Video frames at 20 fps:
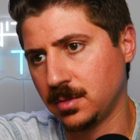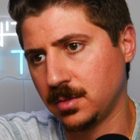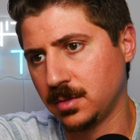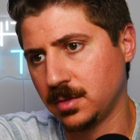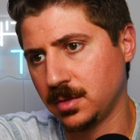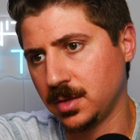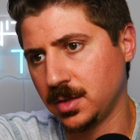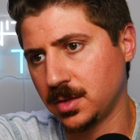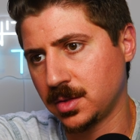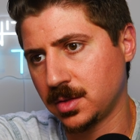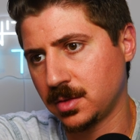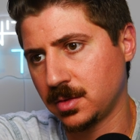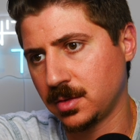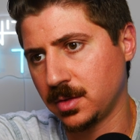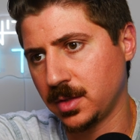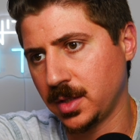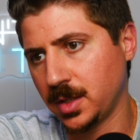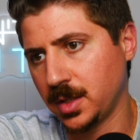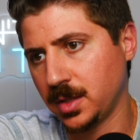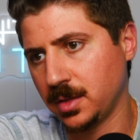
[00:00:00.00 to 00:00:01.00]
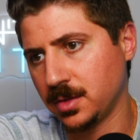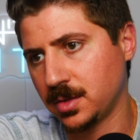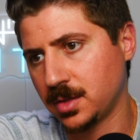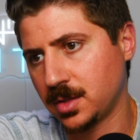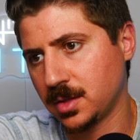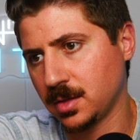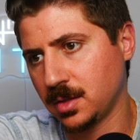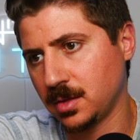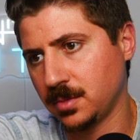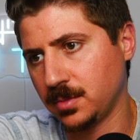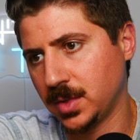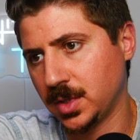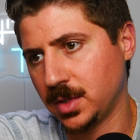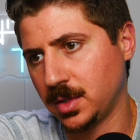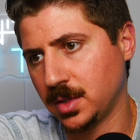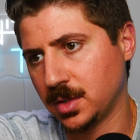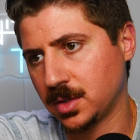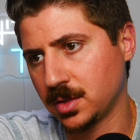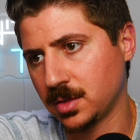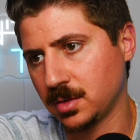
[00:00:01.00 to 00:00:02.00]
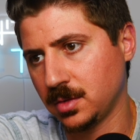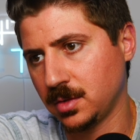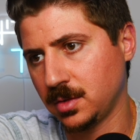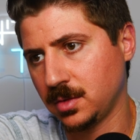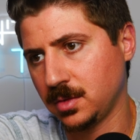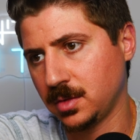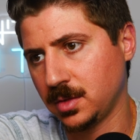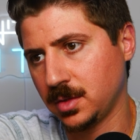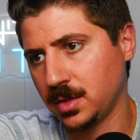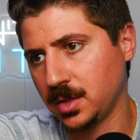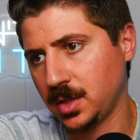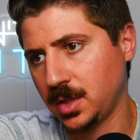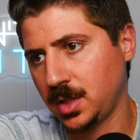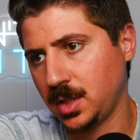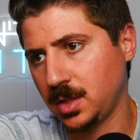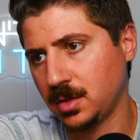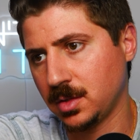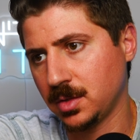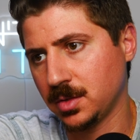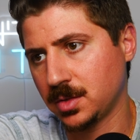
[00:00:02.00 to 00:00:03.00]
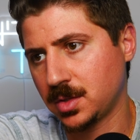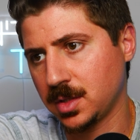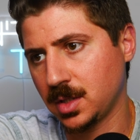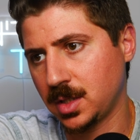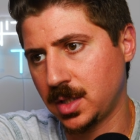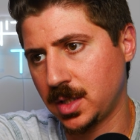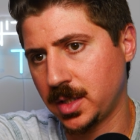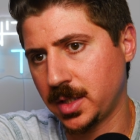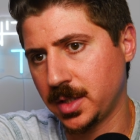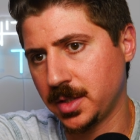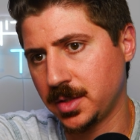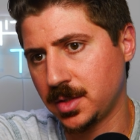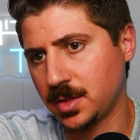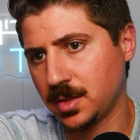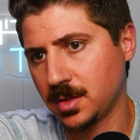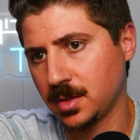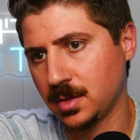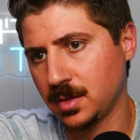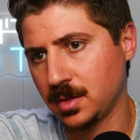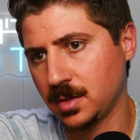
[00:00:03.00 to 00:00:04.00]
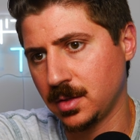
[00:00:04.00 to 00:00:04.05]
Please create some initial hero slides,